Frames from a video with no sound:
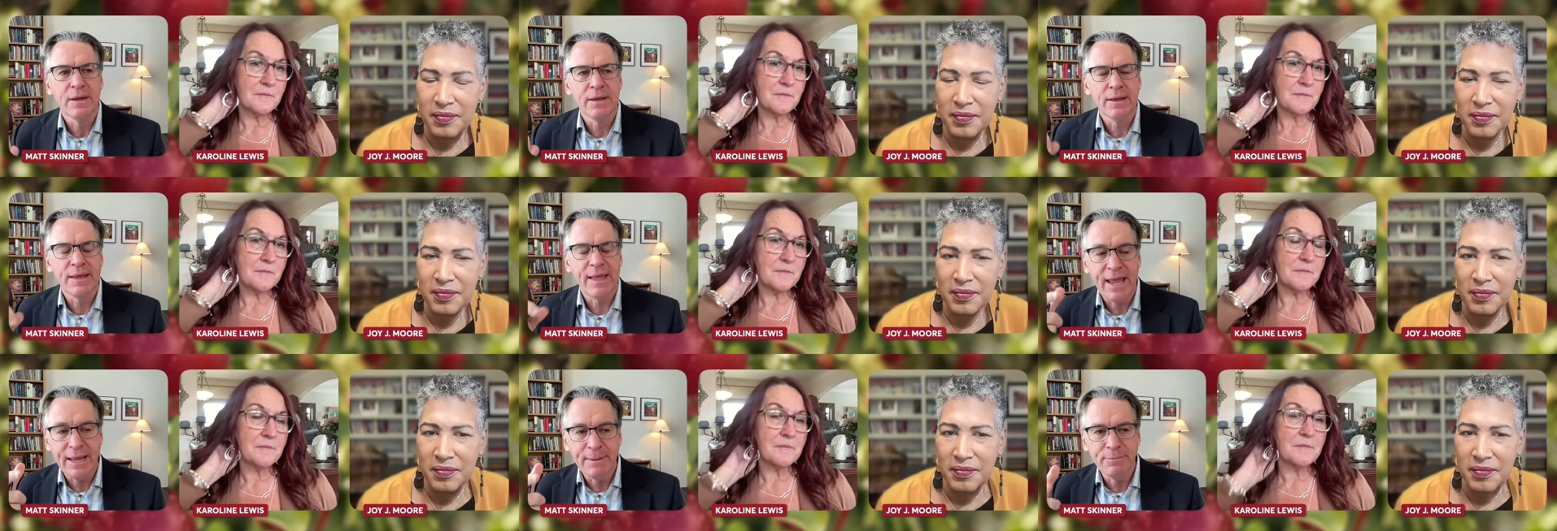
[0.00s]

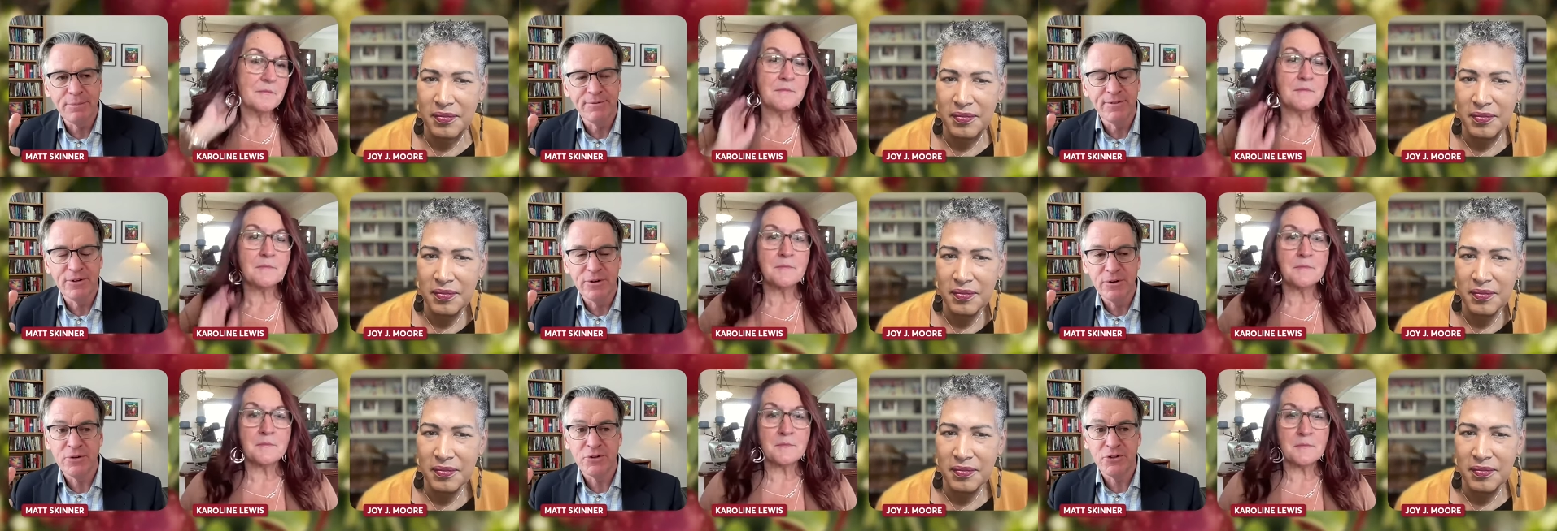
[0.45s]
Speaker 1: can
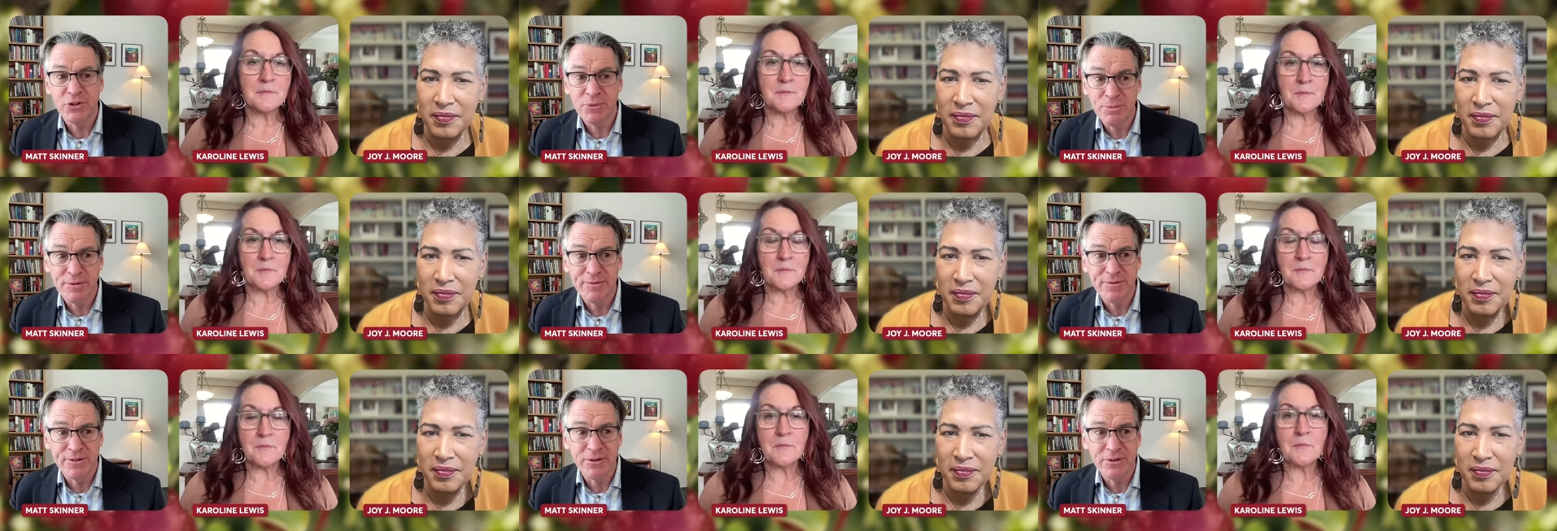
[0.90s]
provoke, should
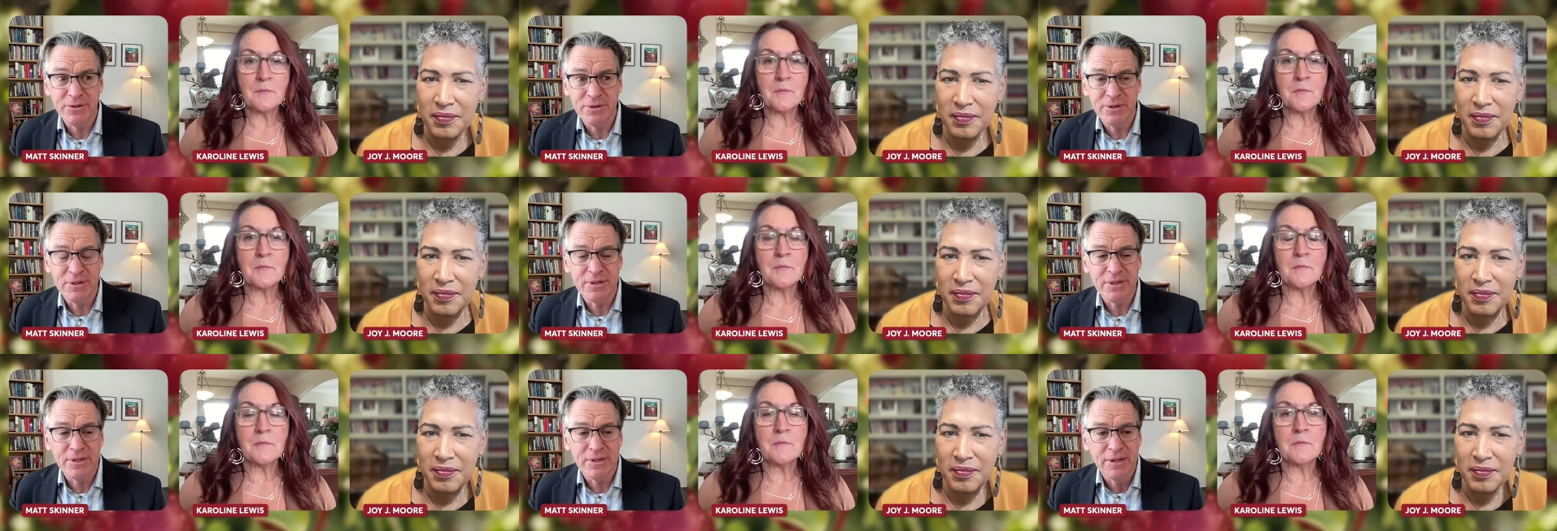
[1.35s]

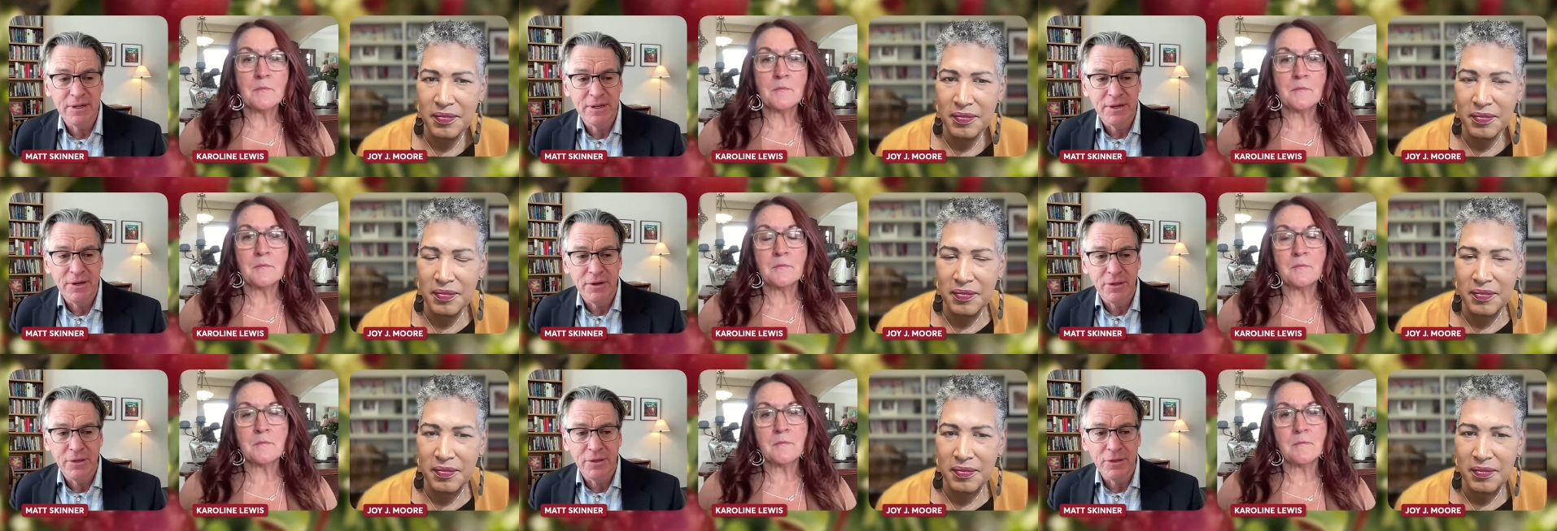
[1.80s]
provoke
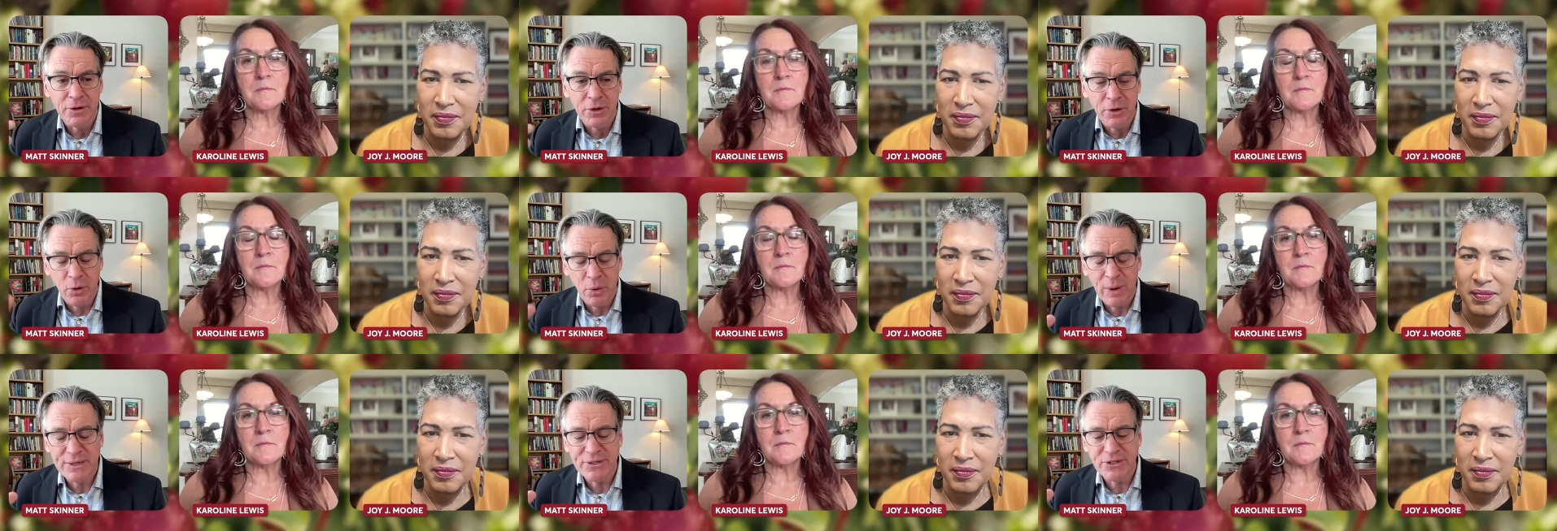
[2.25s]
the
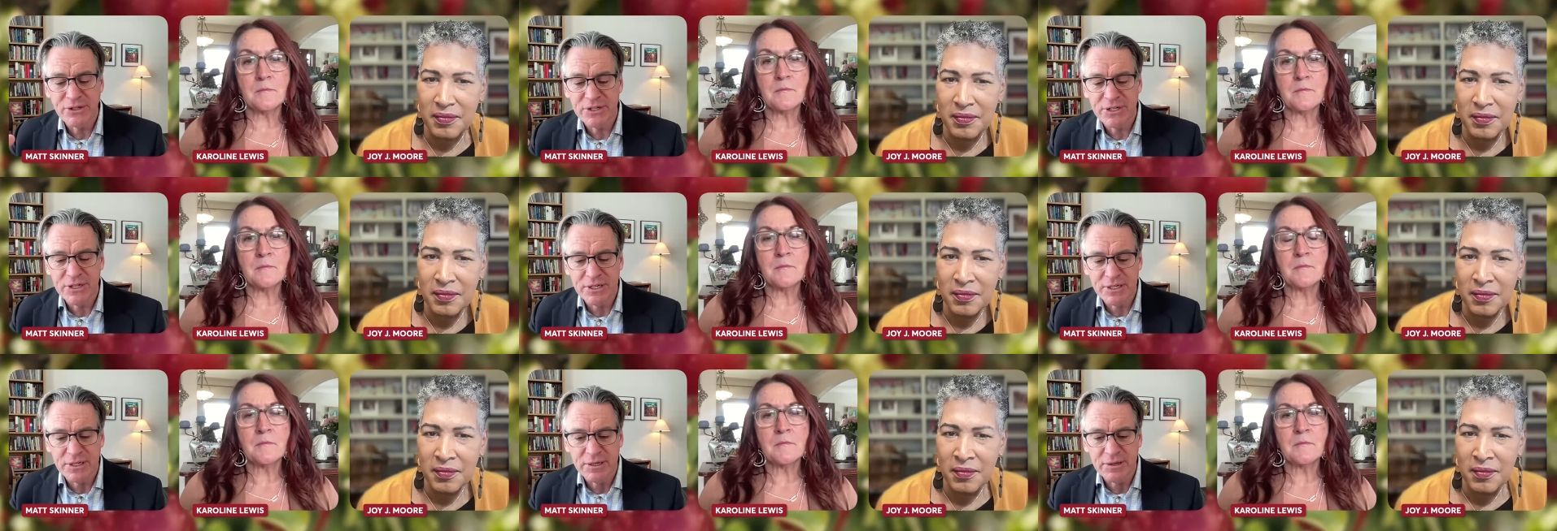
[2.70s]

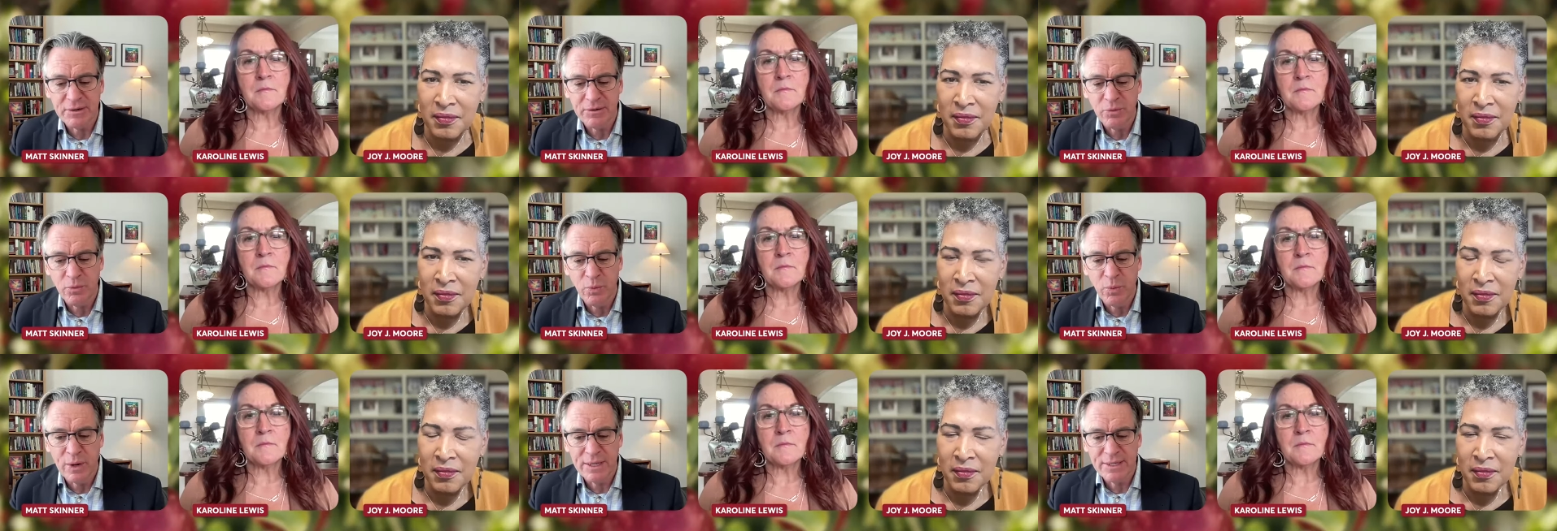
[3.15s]
question,
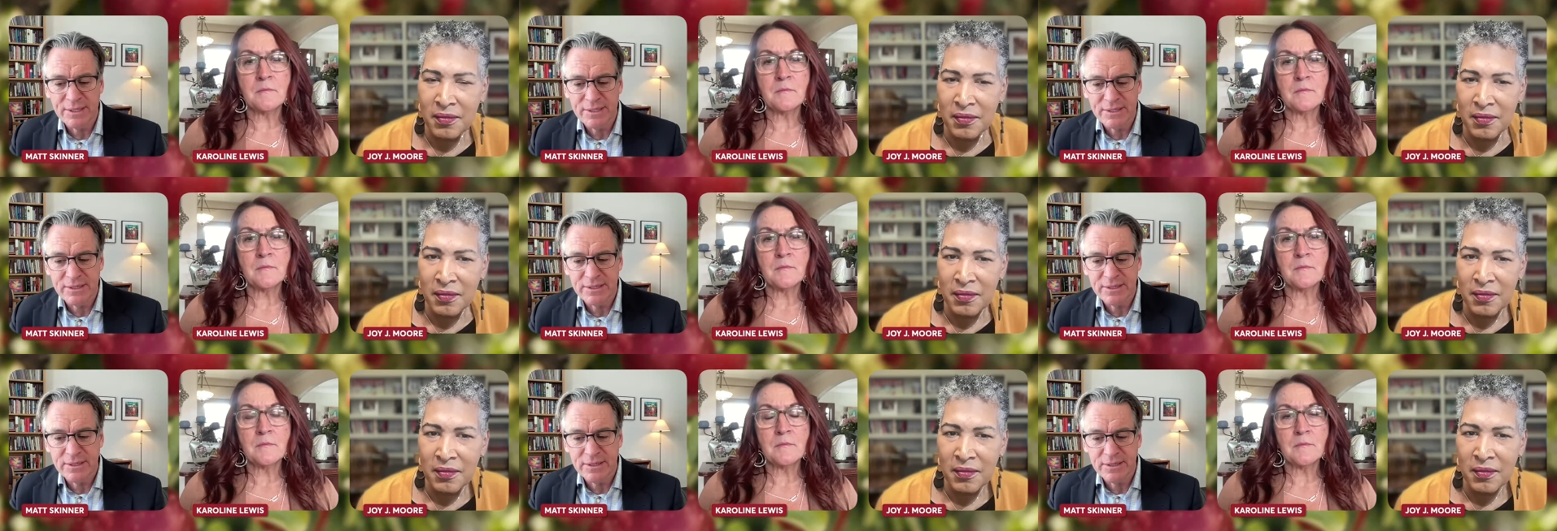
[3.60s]

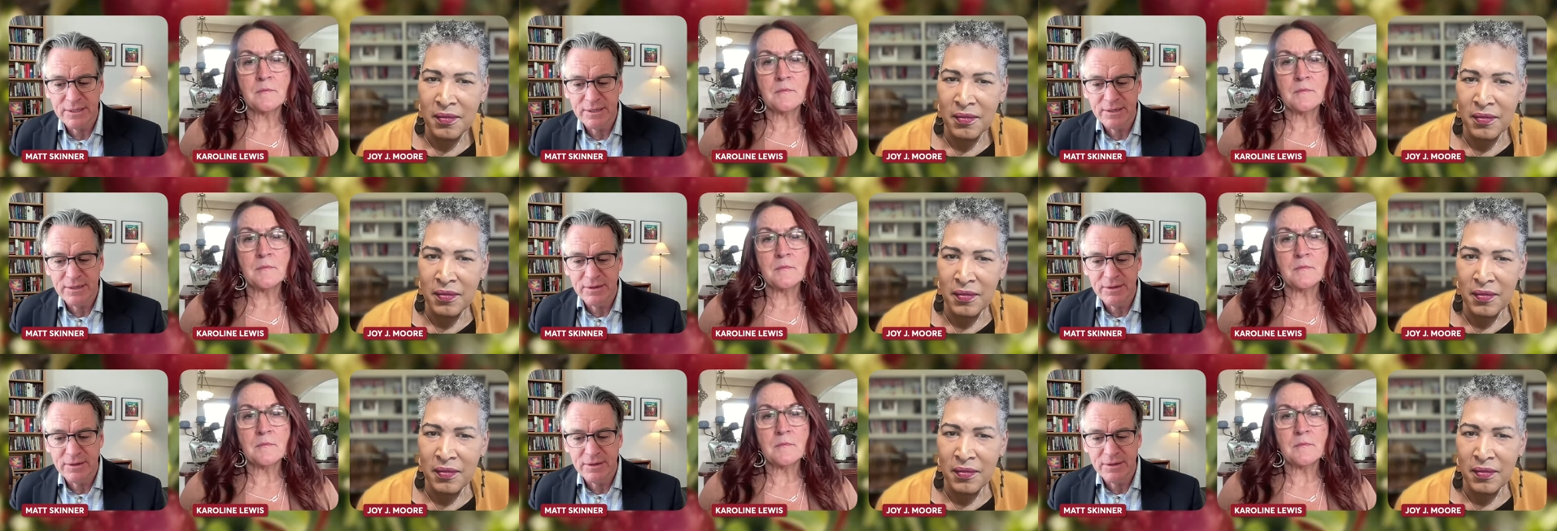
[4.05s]
what,